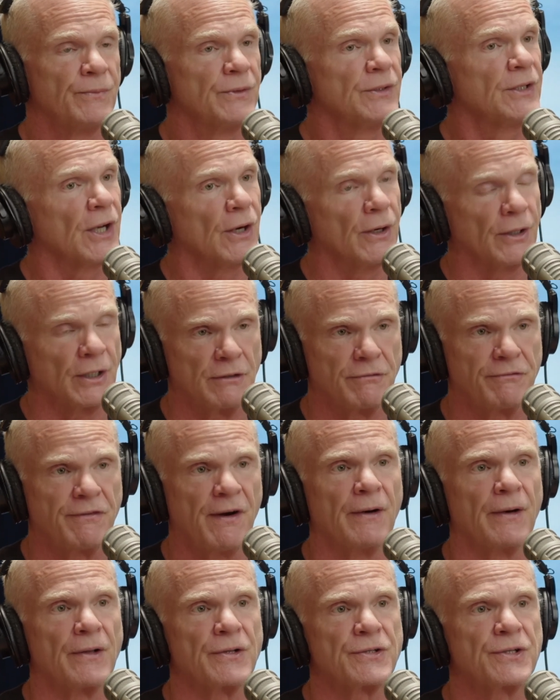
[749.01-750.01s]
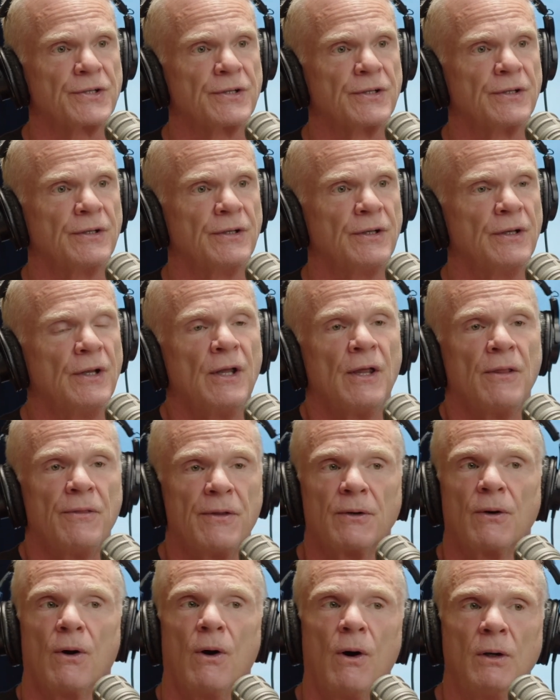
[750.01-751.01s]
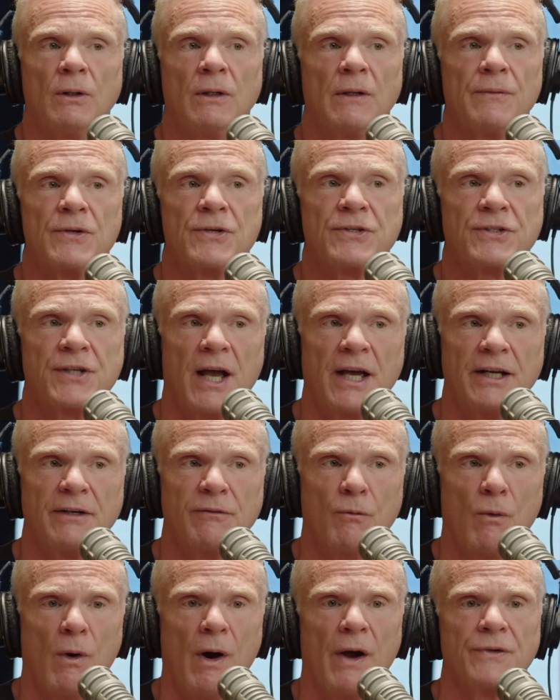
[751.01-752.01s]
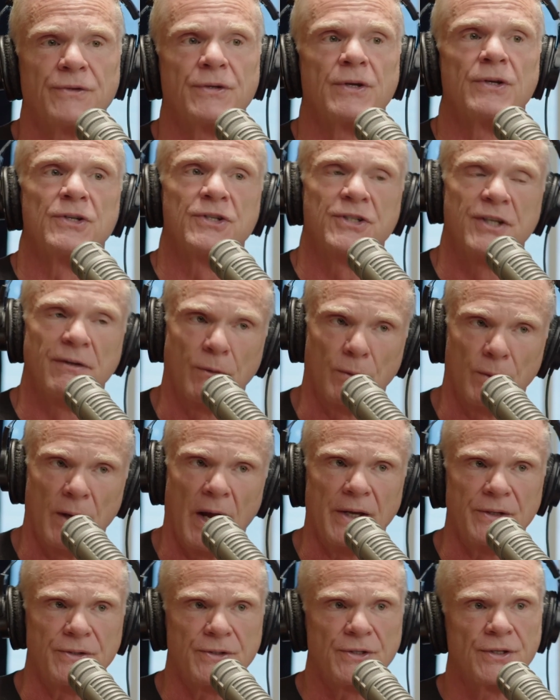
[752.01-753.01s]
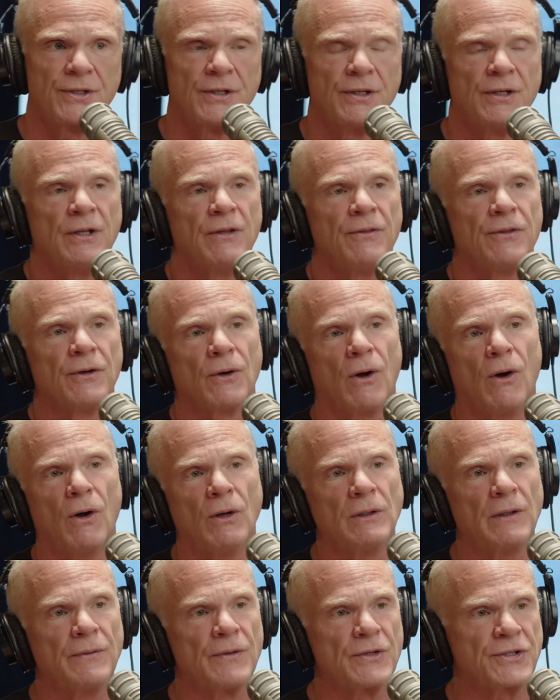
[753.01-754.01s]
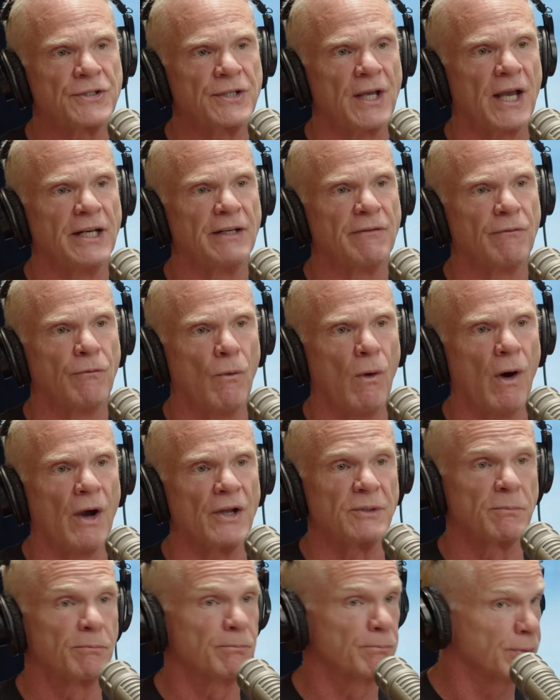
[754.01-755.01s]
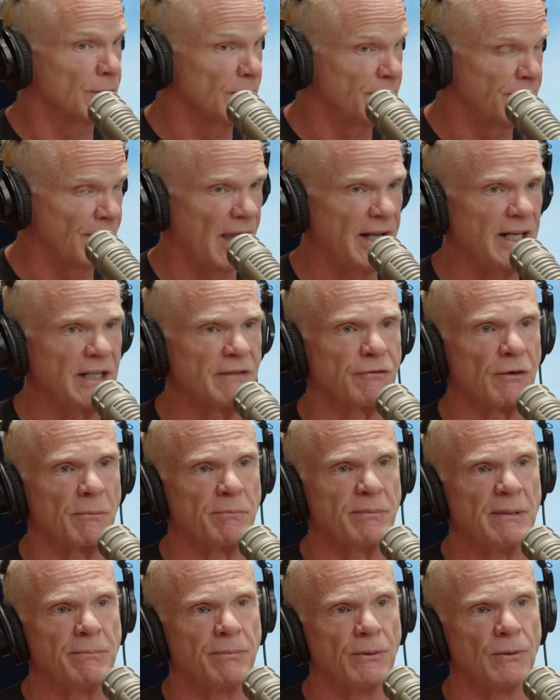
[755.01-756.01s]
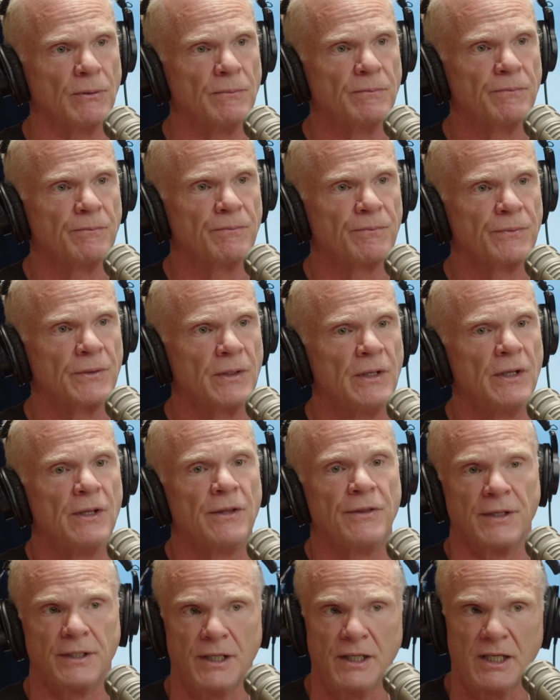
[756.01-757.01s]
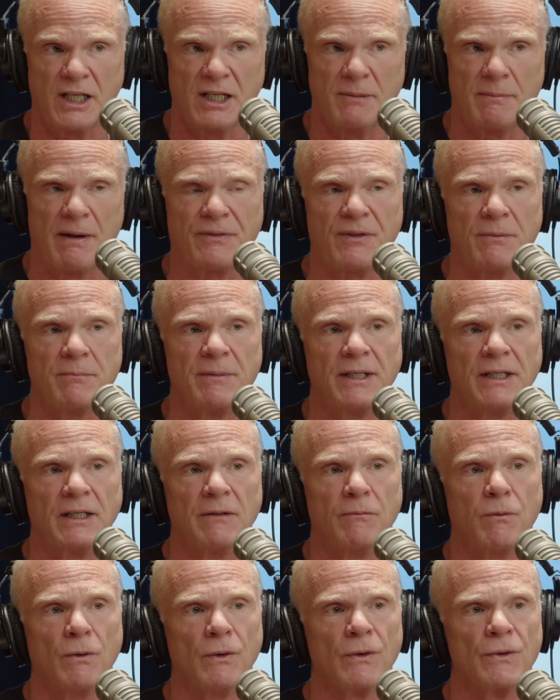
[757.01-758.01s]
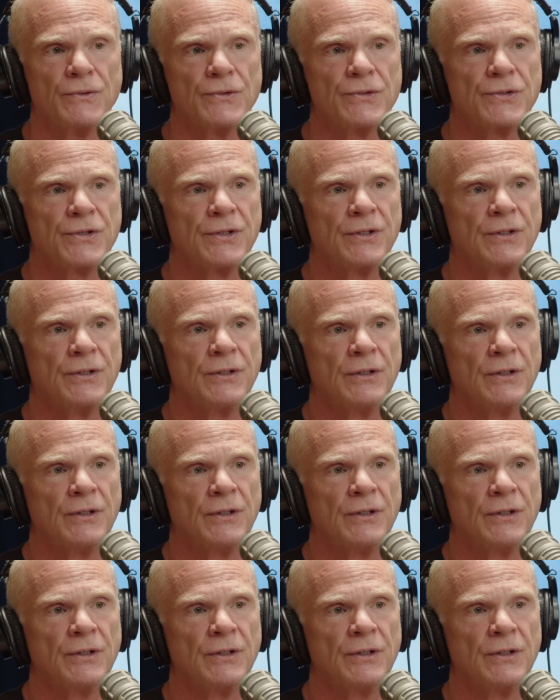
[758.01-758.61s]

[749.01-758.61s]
Caring and fairness. They're all on the side of what? Civil rights. They're all on the side of what? Providing for people. Think again about the meaning of words.